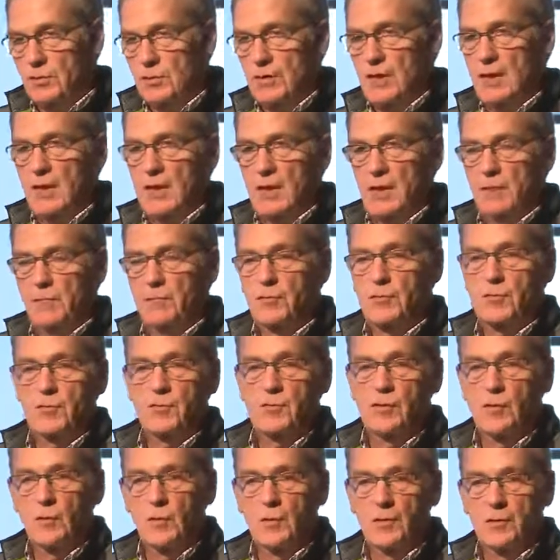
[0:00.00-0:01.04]
that they have
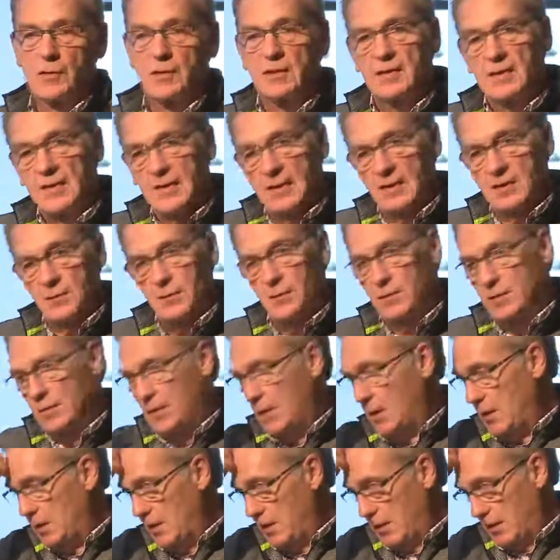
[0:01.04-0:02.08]
stewarded it, but
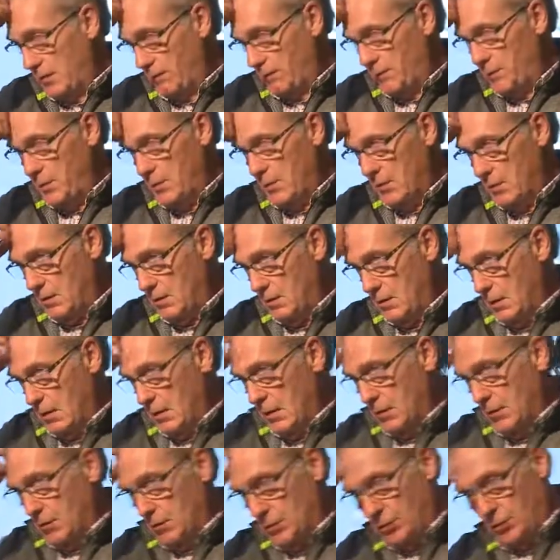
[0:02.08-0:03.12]
they have been
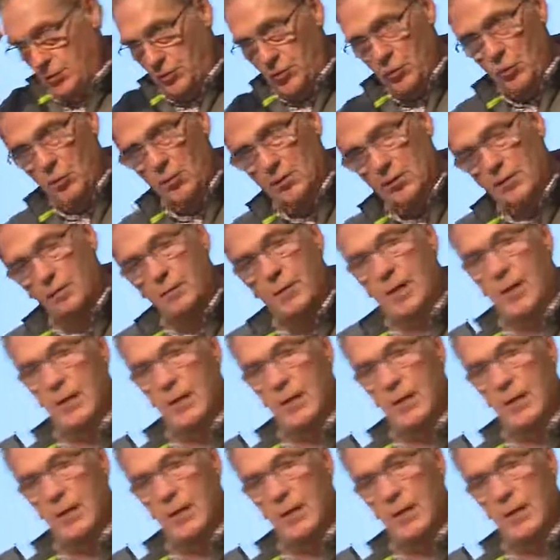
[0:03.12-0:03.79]
the stewarded